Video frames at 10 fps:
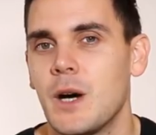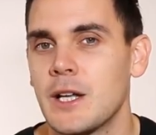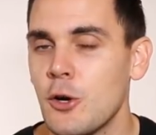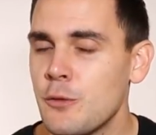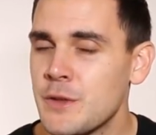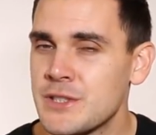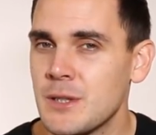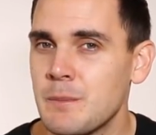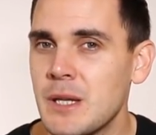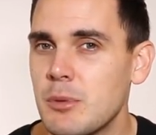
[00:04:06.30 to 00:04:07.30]
I know for
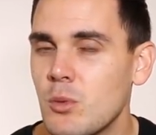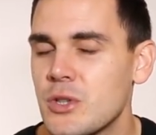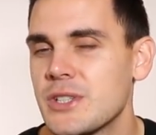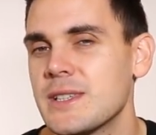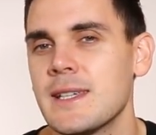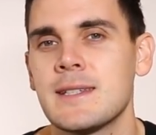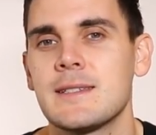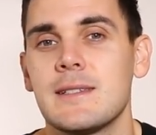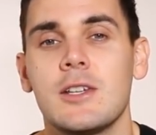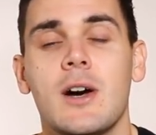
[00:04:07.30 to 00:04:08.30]
some people watching this,
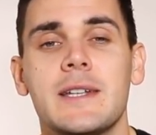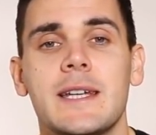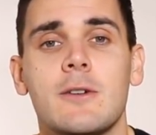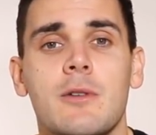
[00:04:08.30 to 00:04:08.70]
the idea